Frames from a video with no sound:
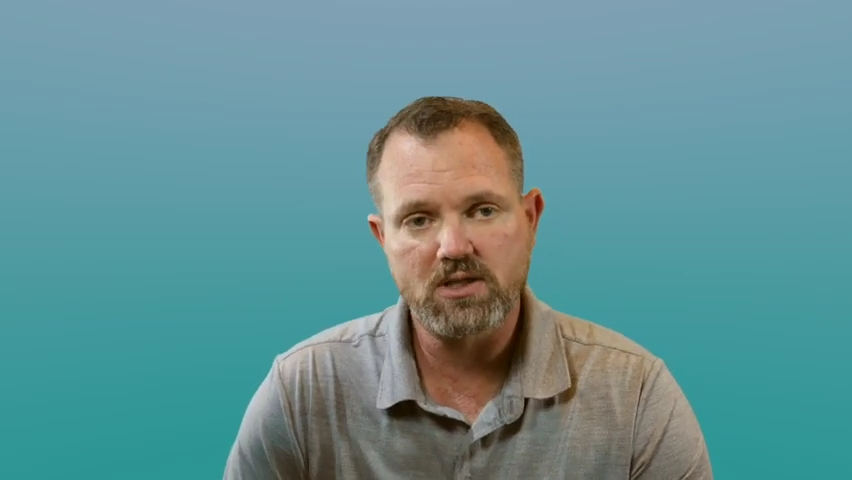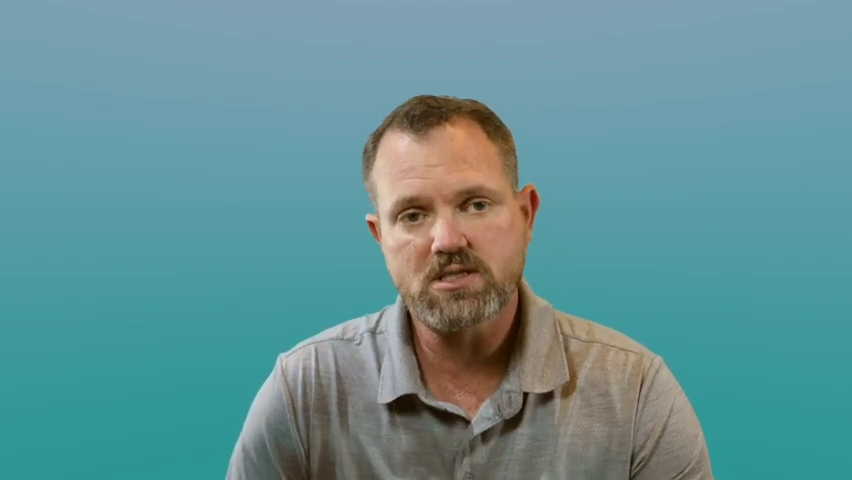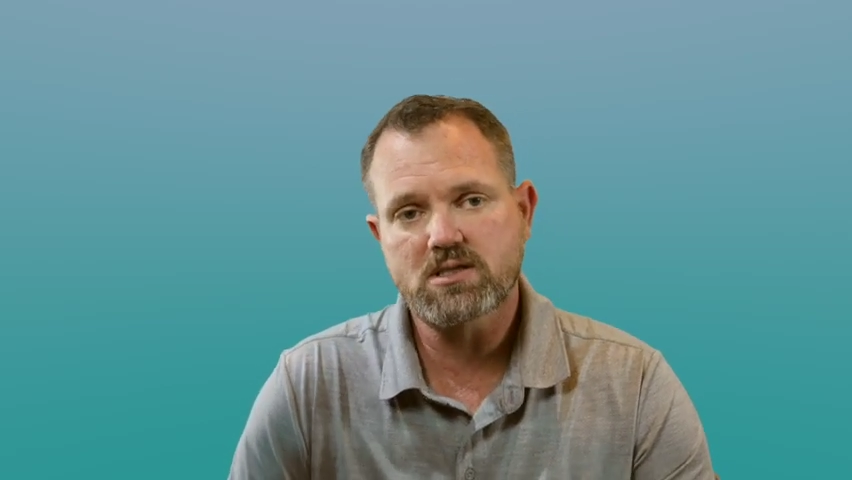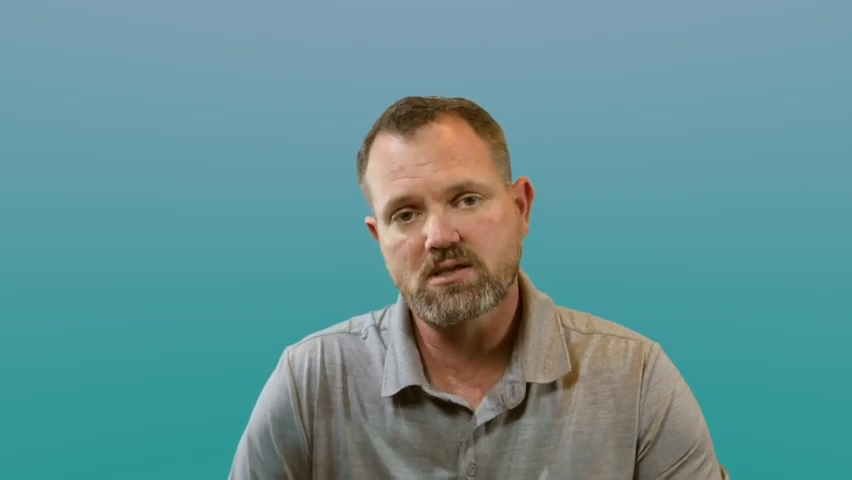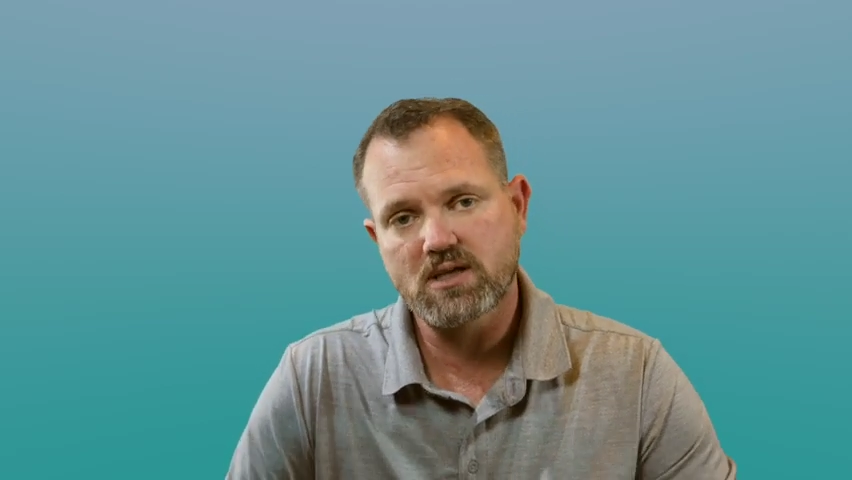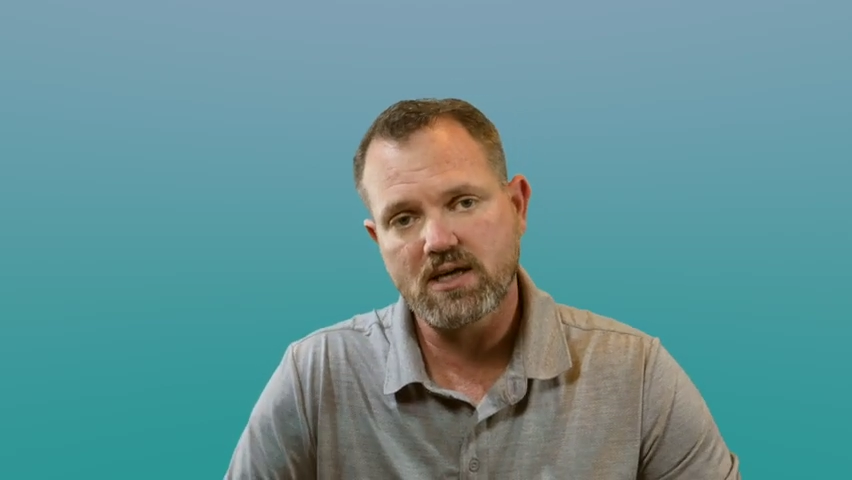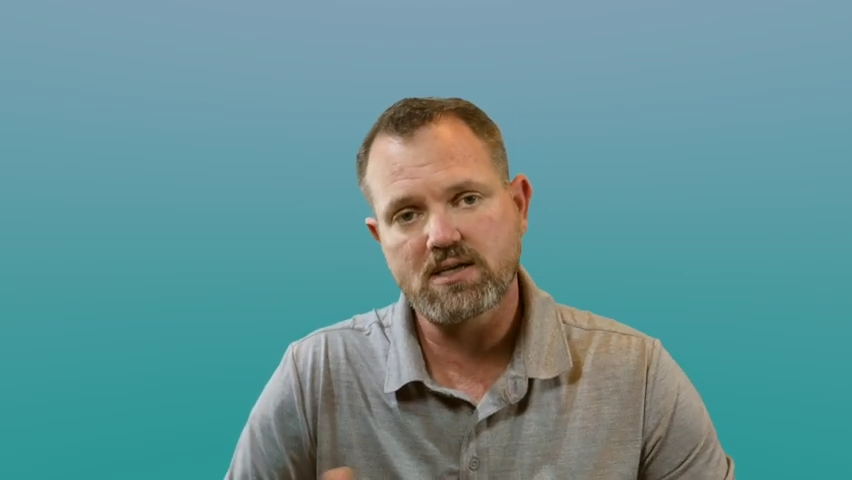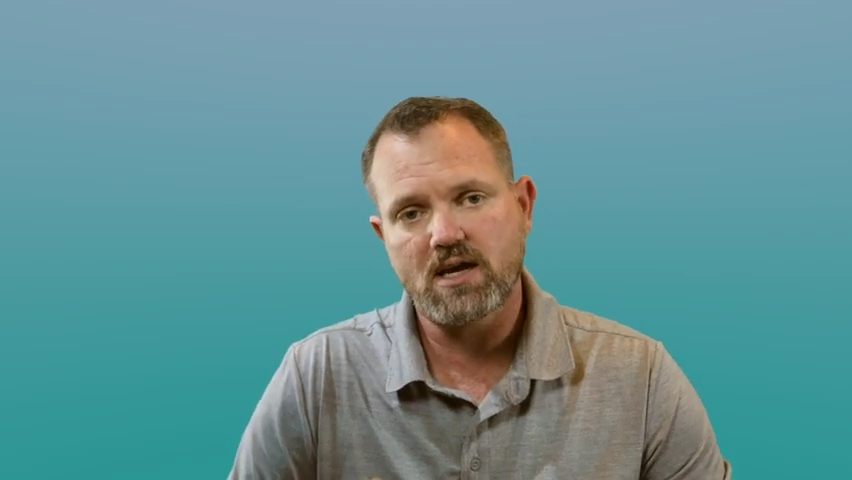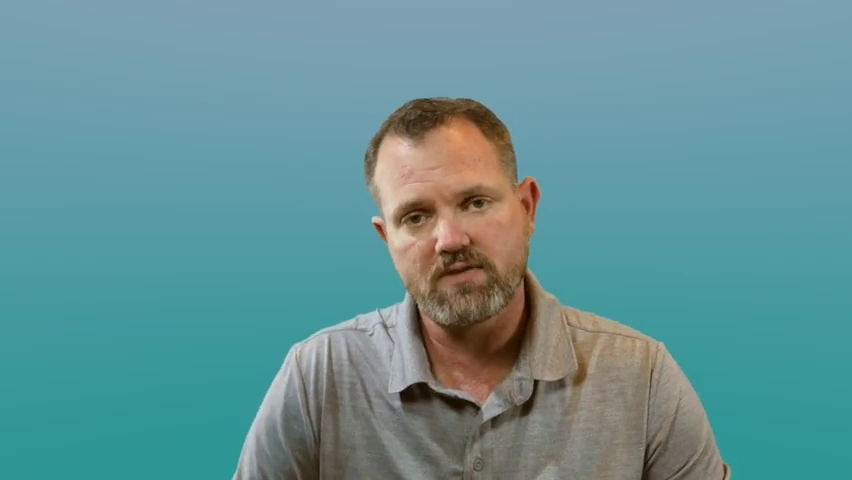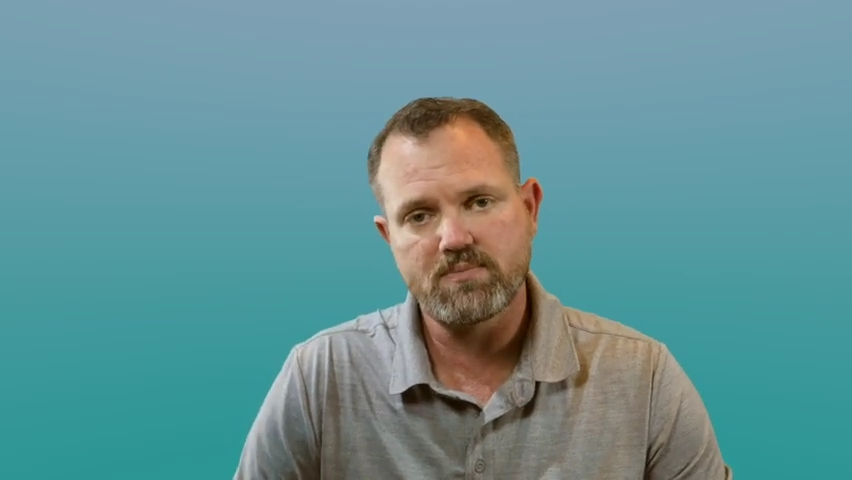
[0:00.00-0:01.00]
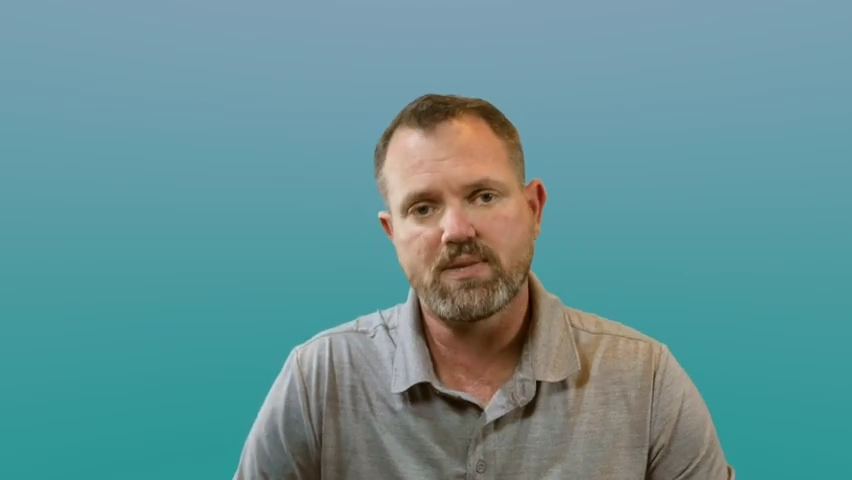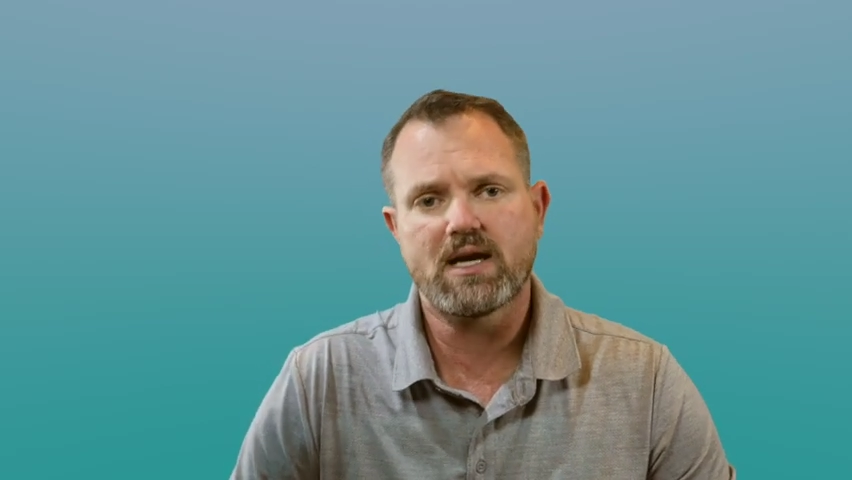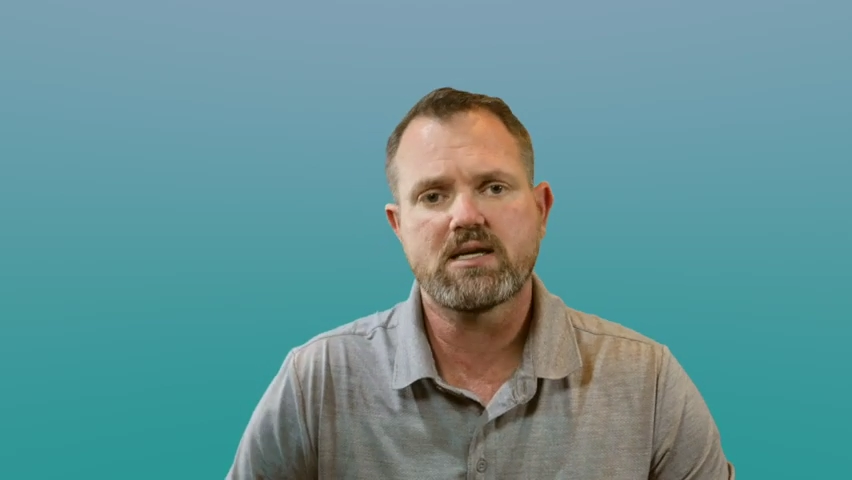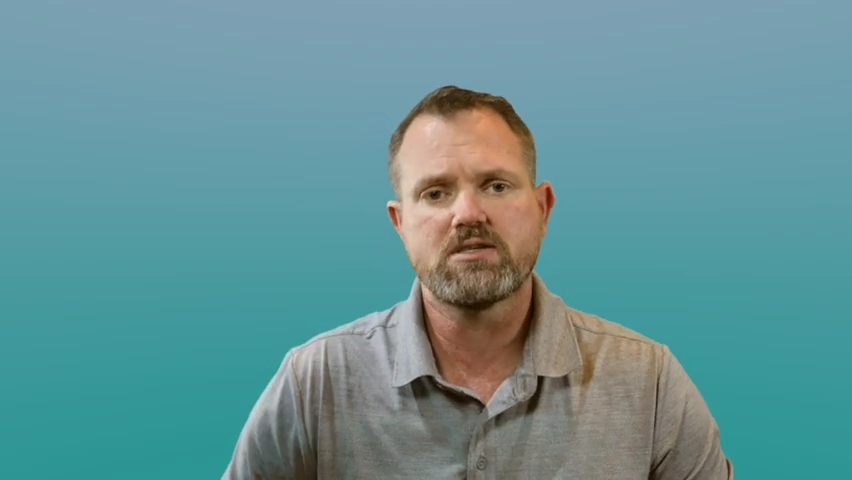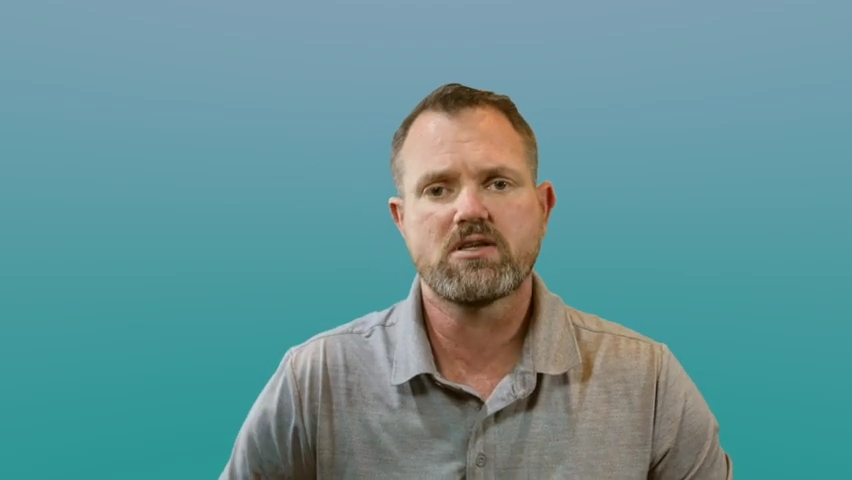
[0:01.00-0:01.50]
let's kind of dive in
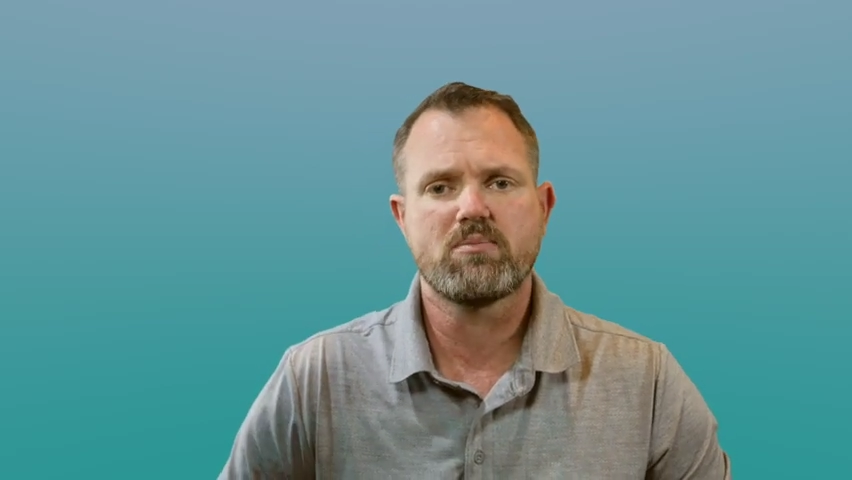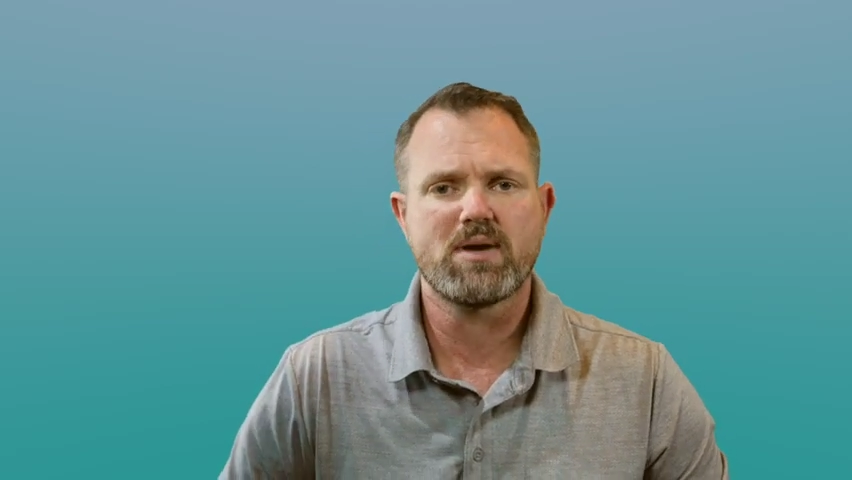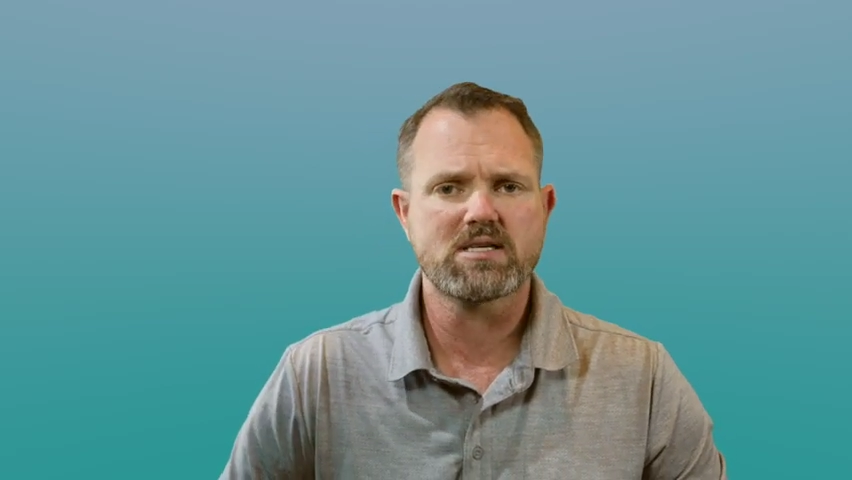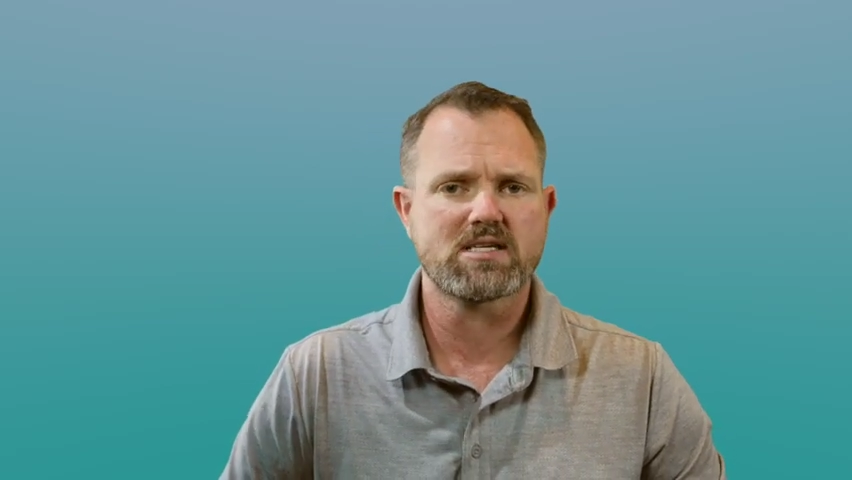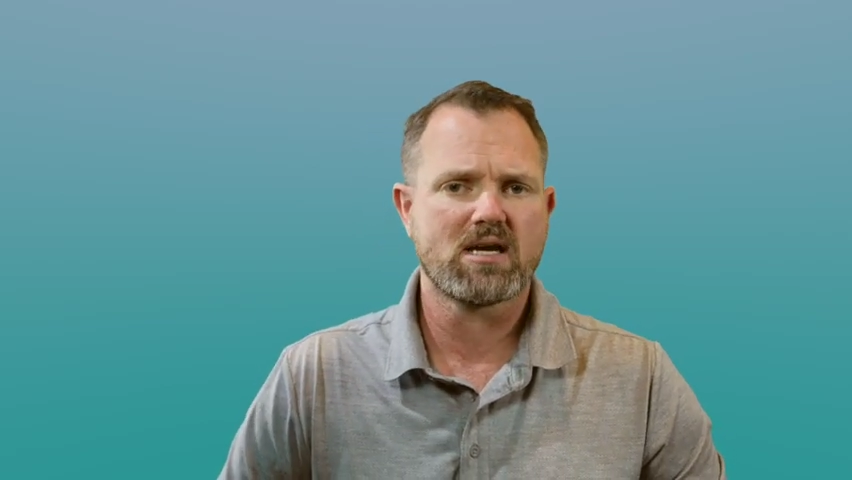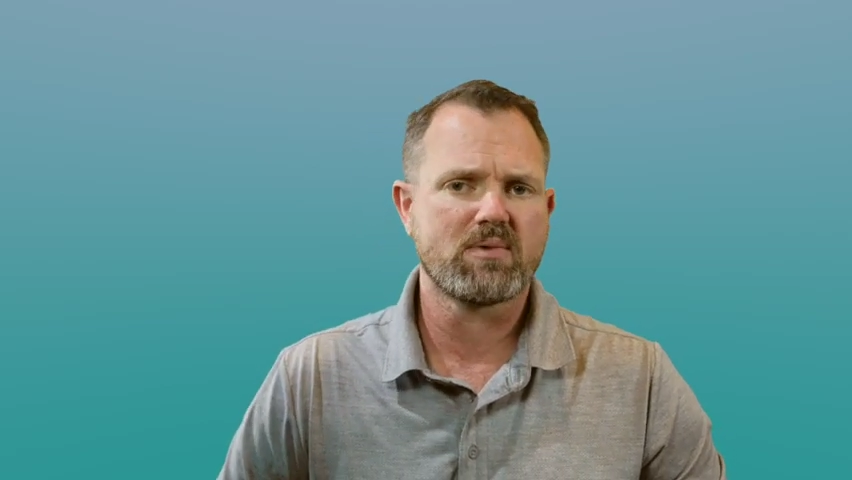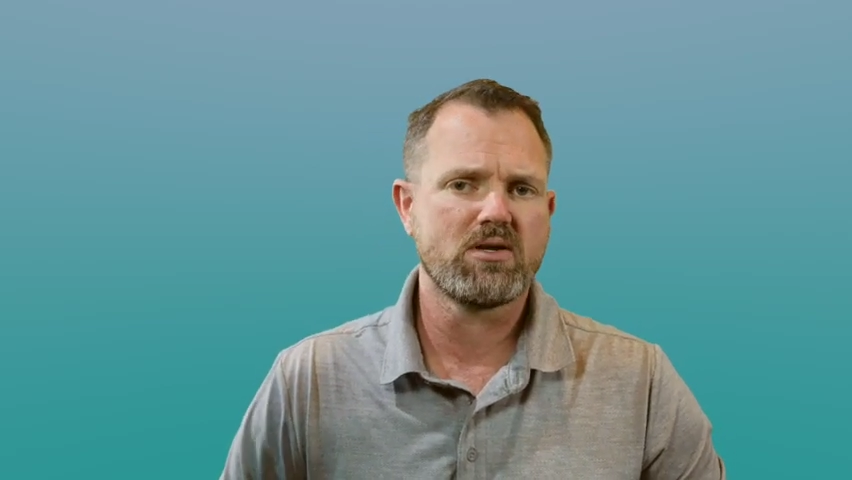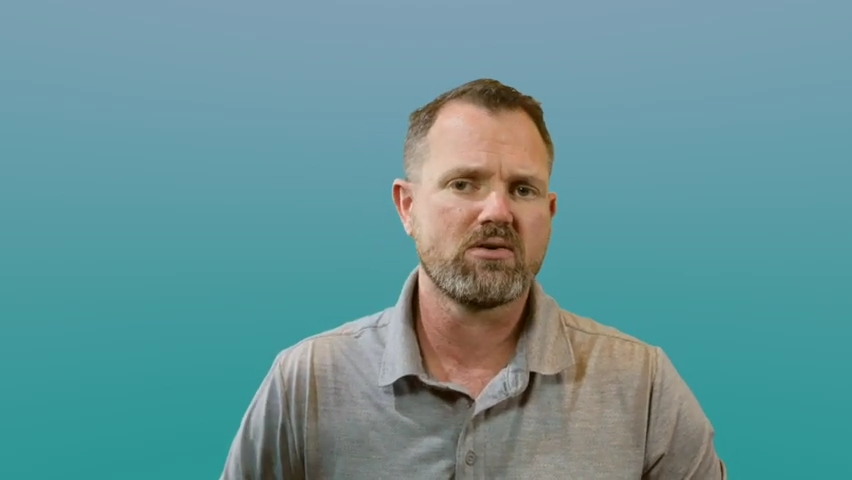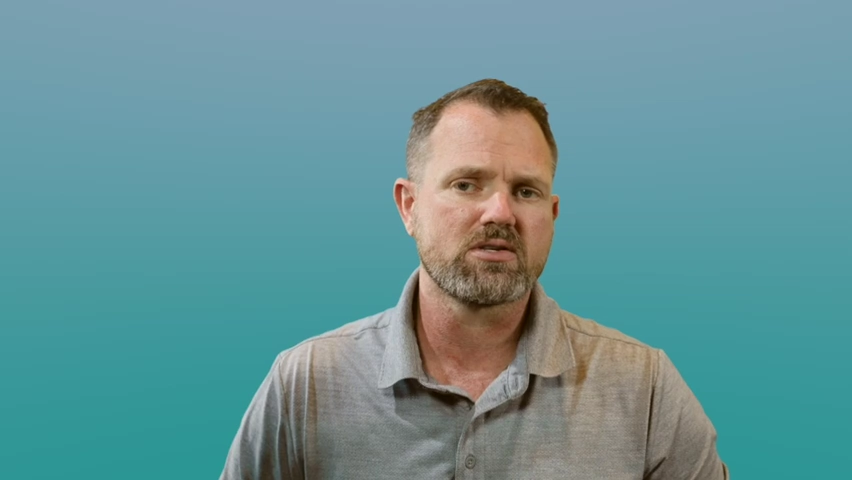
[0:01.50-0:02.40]
back into the best time of year